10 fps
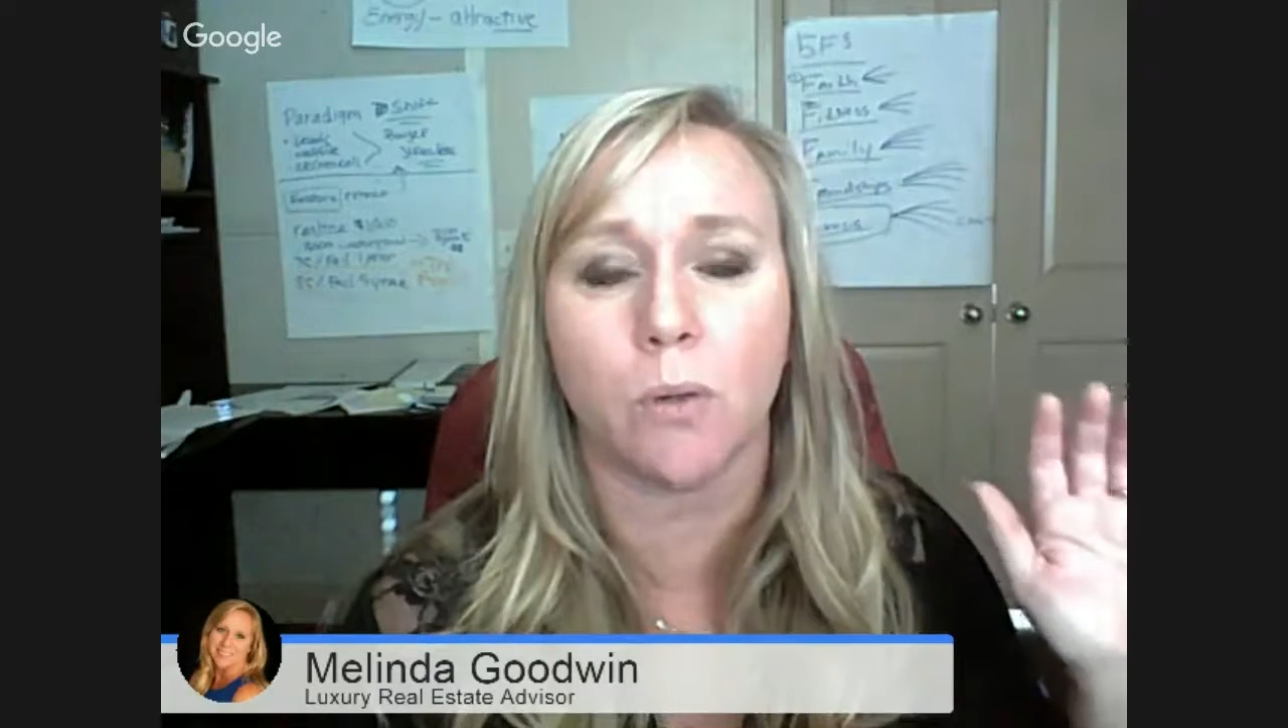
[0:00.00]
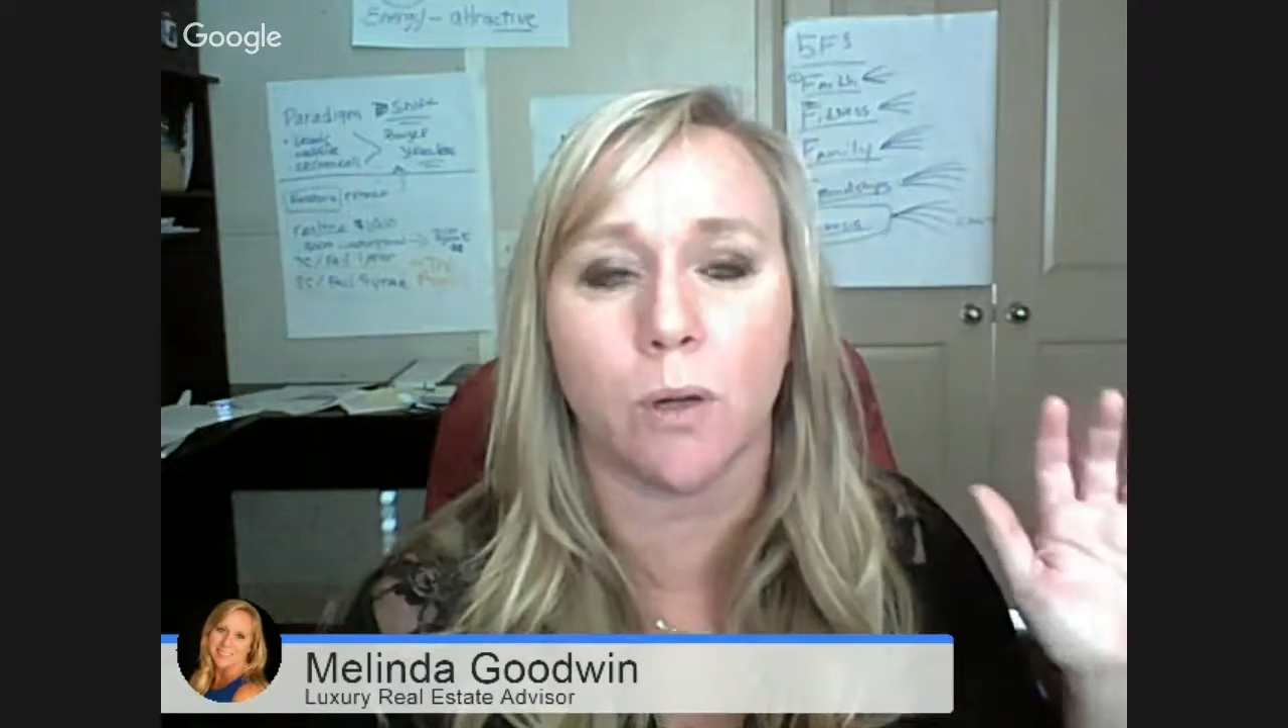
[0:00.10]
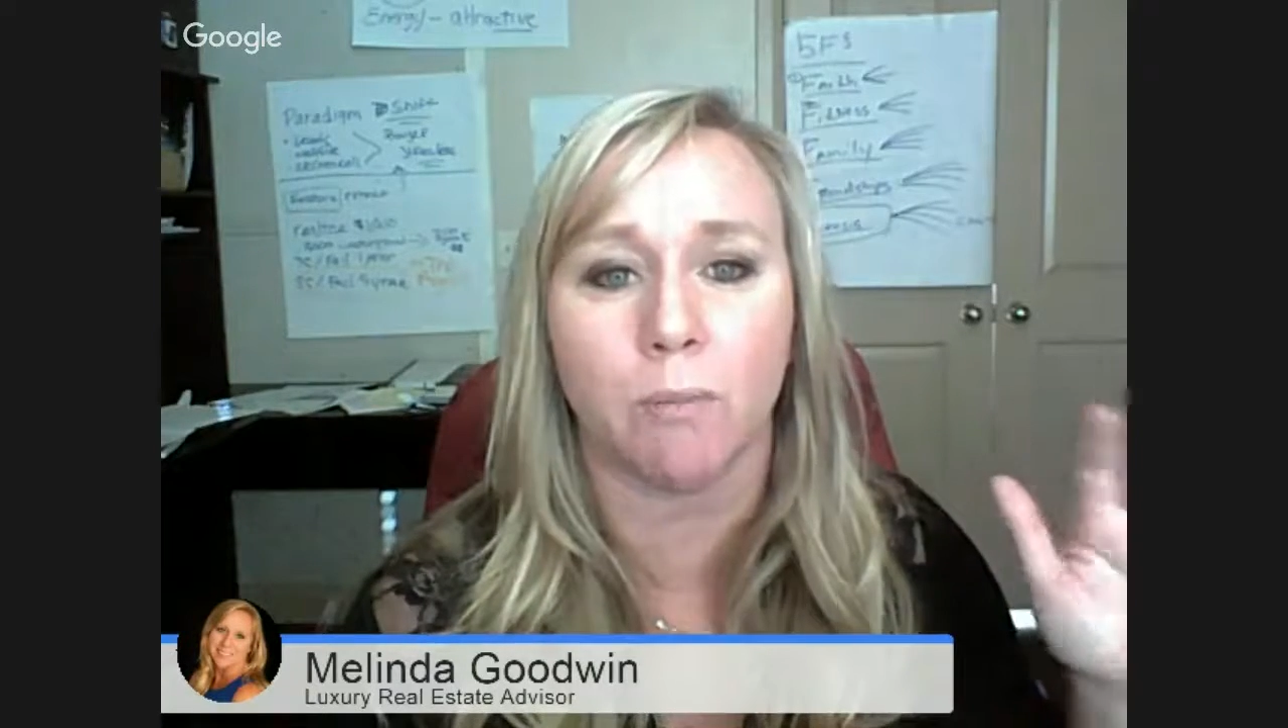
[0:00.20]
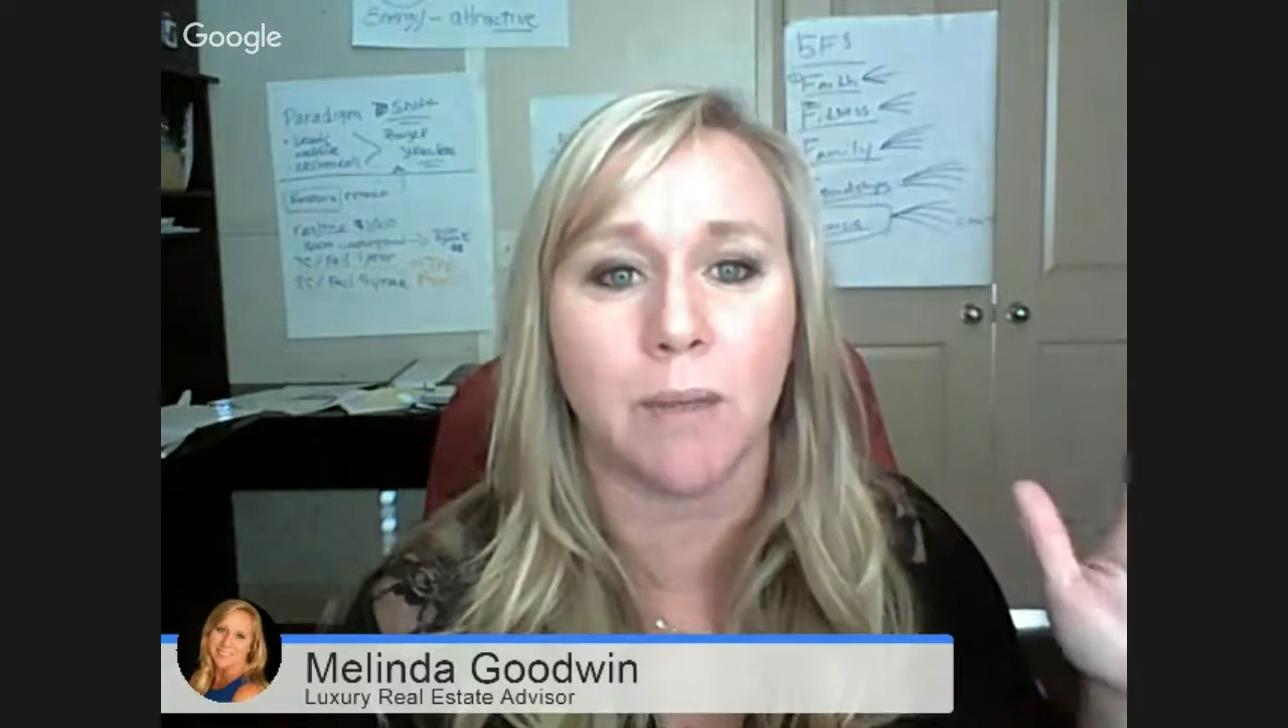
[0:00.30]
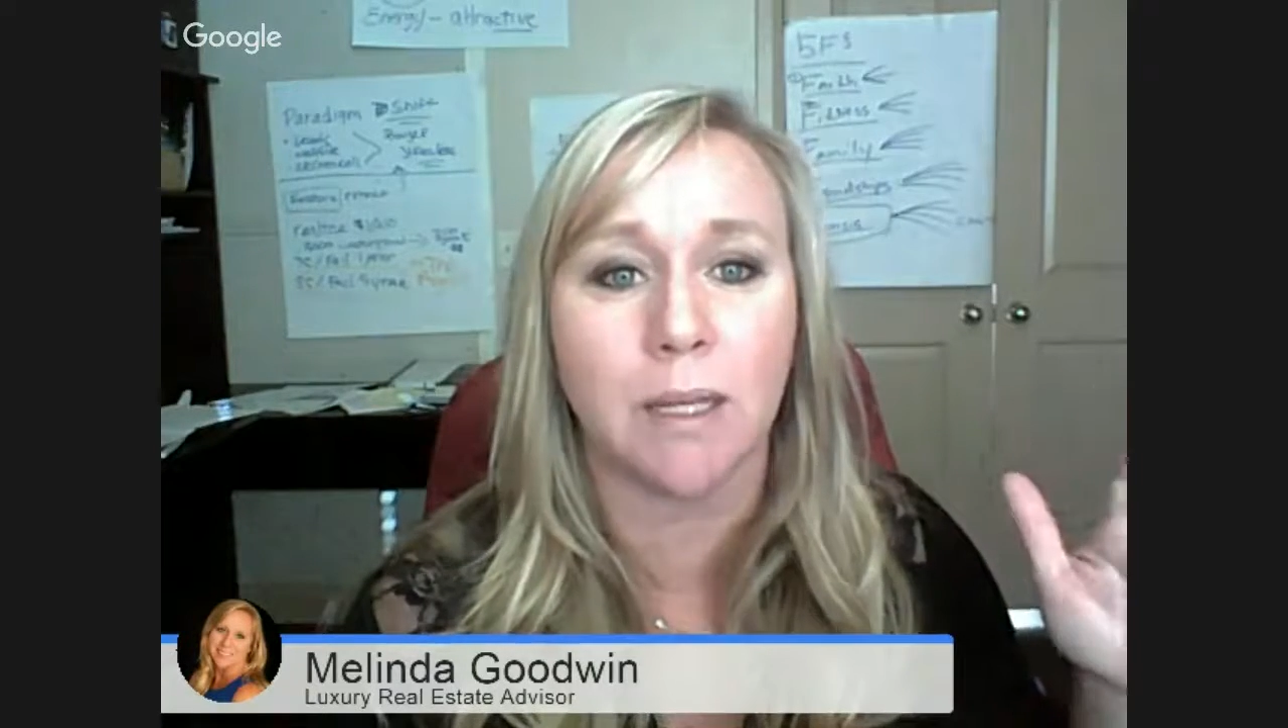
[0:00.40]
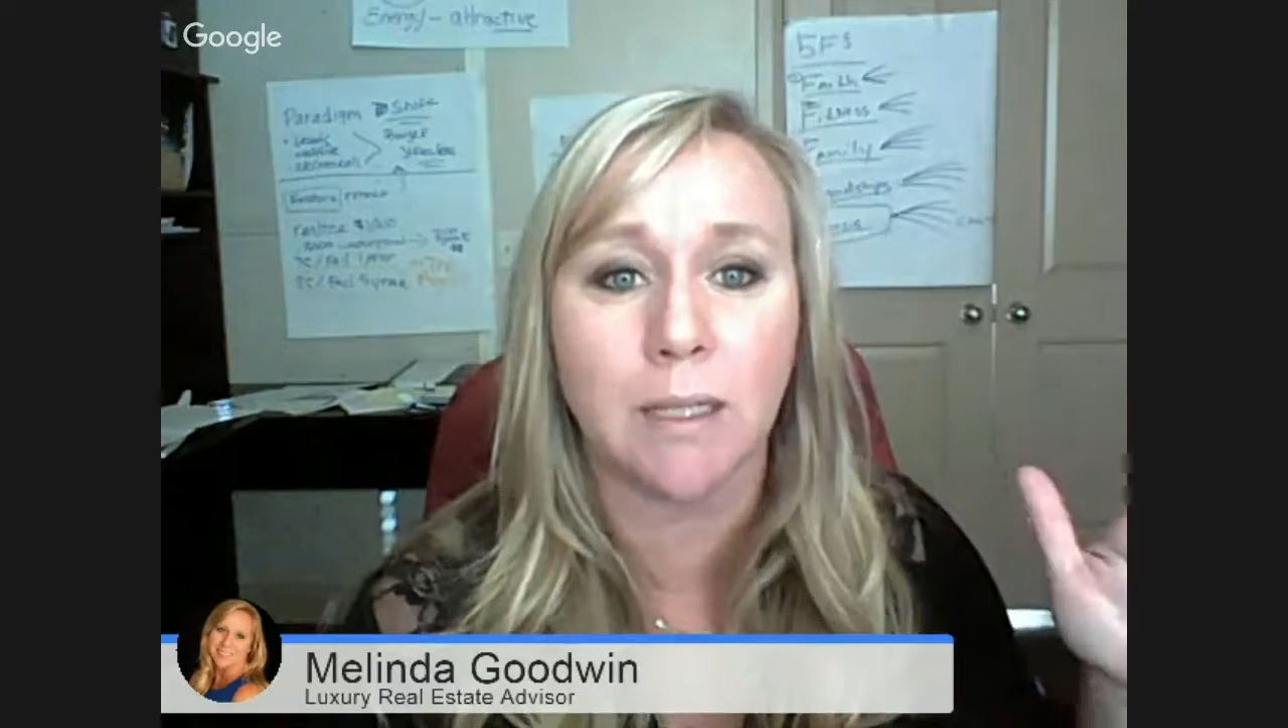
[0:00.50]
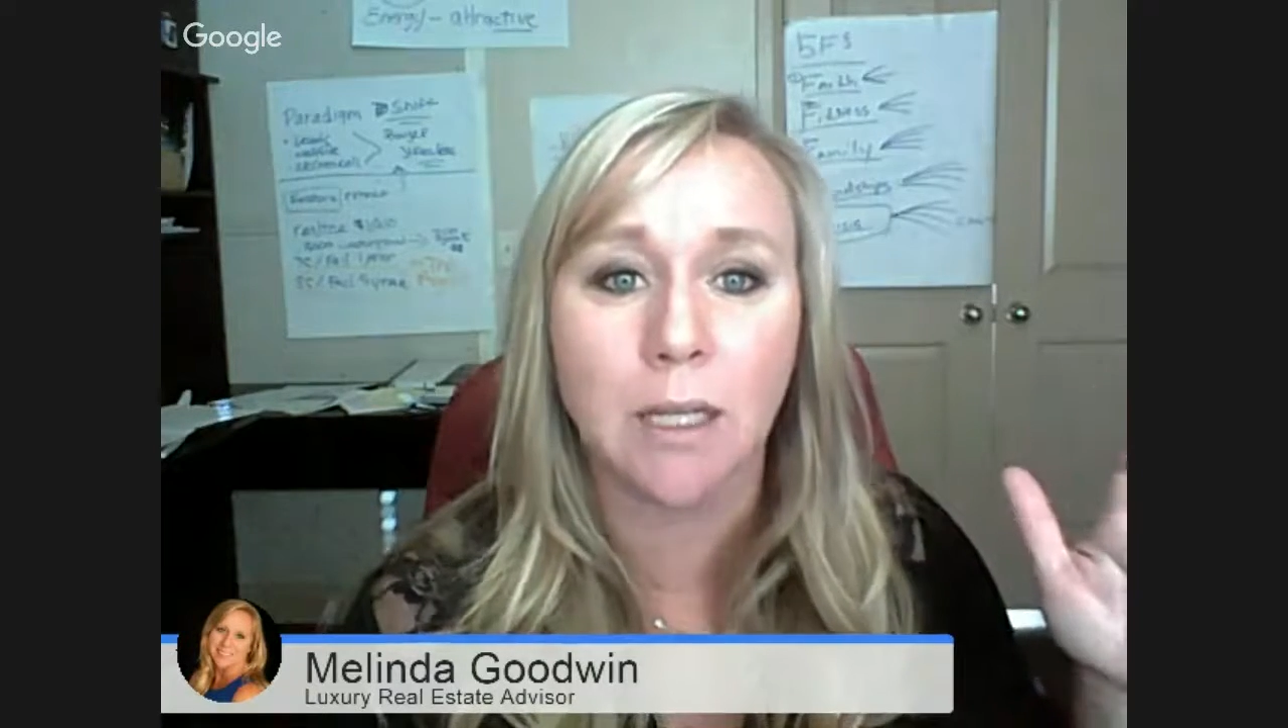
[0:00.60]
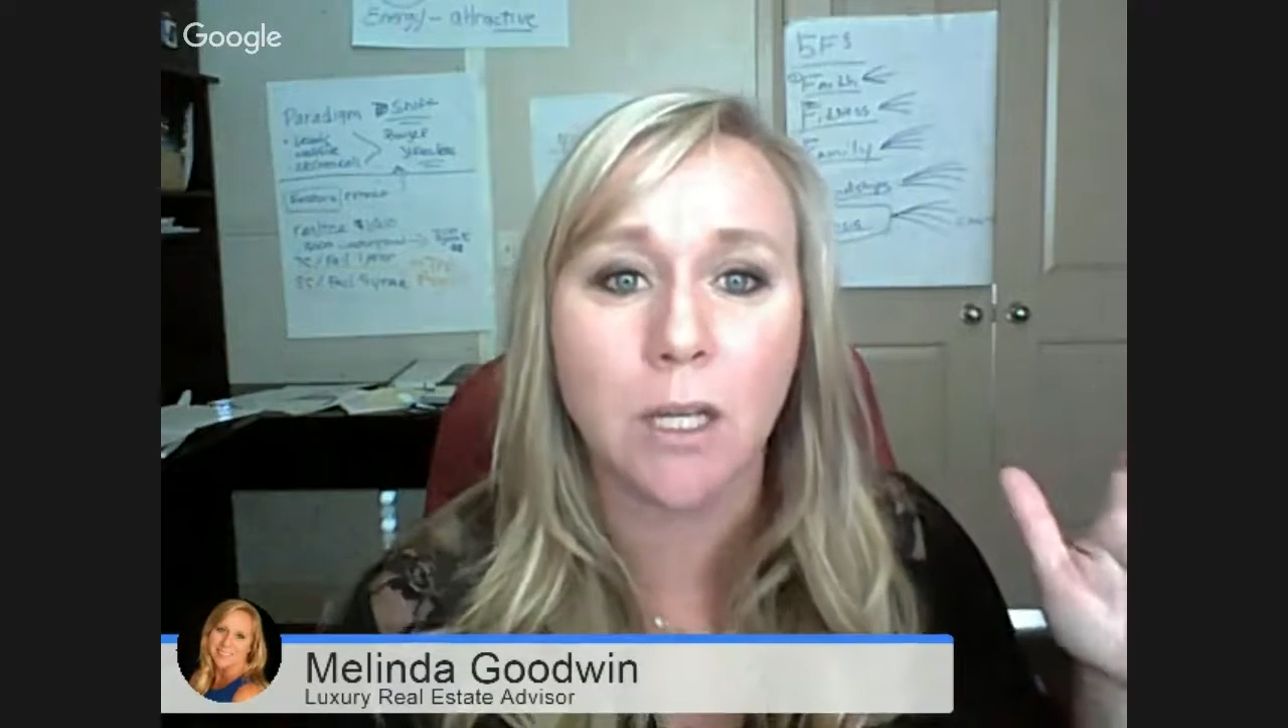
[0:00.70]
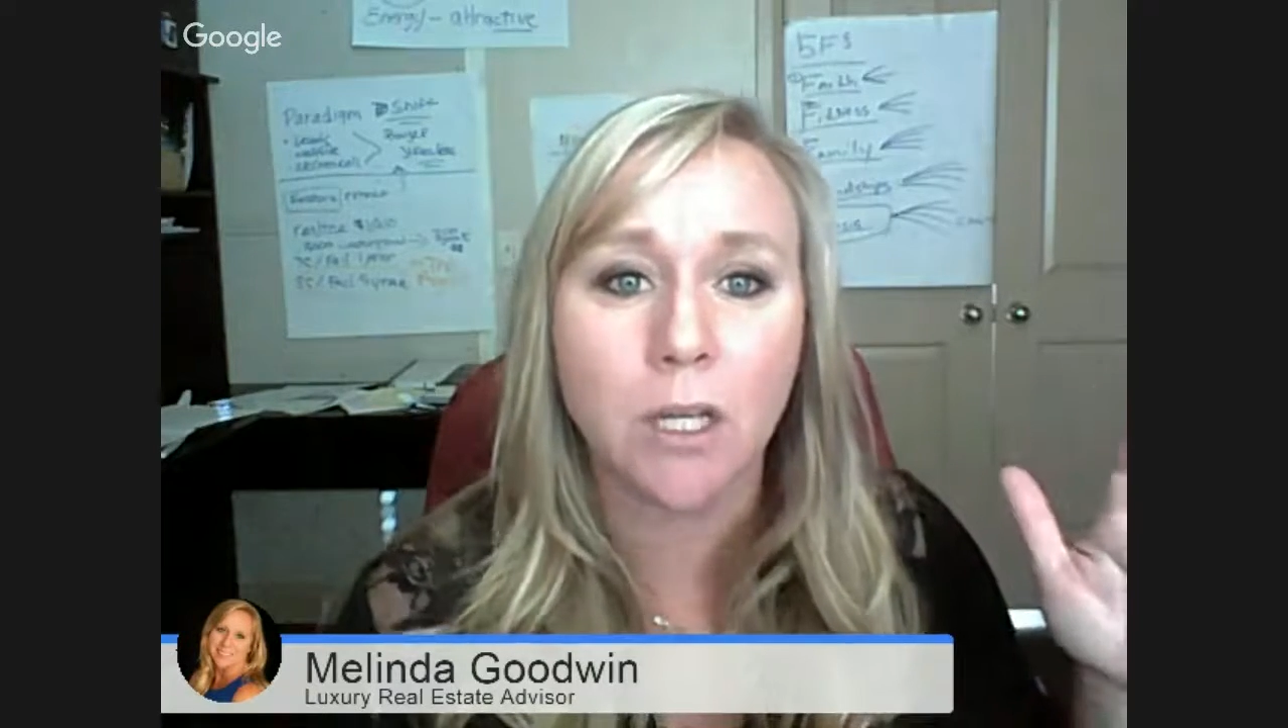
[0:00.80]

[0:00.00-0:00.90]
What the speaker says: or a big